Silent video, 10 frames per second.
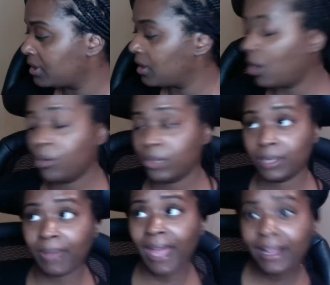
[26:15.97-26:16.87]
Holding
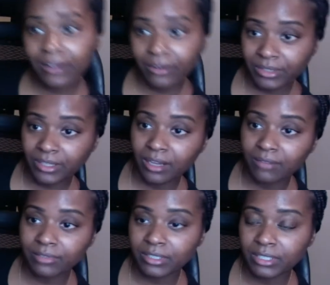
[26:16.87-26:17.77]
back on the
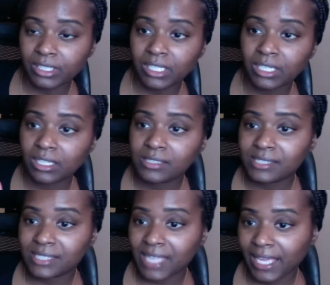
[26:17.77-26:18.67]
offer
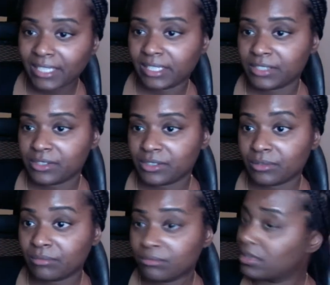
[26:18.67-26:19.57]
stagnates you.
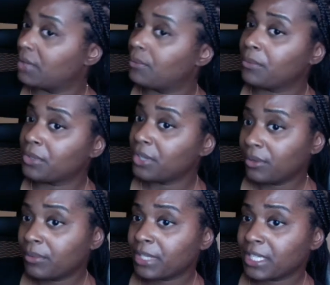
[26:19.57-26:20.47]
And you know,
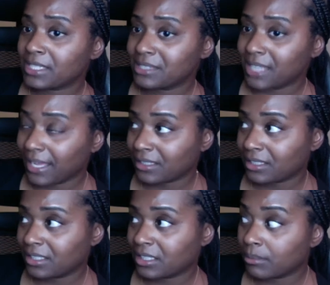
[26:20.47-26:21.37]
when we get
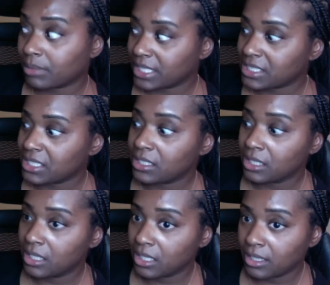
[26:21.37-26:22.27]
stagnant and complacent,
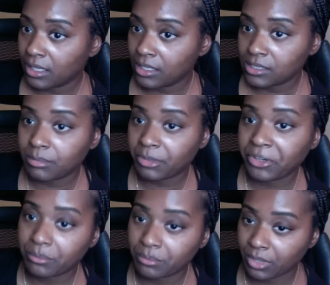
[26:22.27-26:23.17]

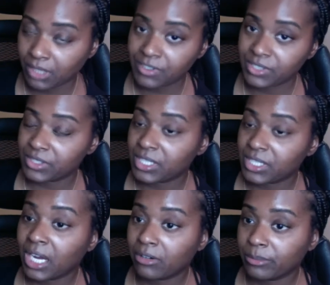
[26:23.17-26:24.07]
Spirit gives us a
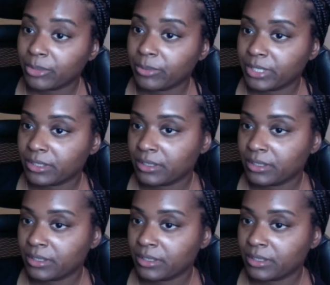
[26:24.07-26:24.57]
tower moment.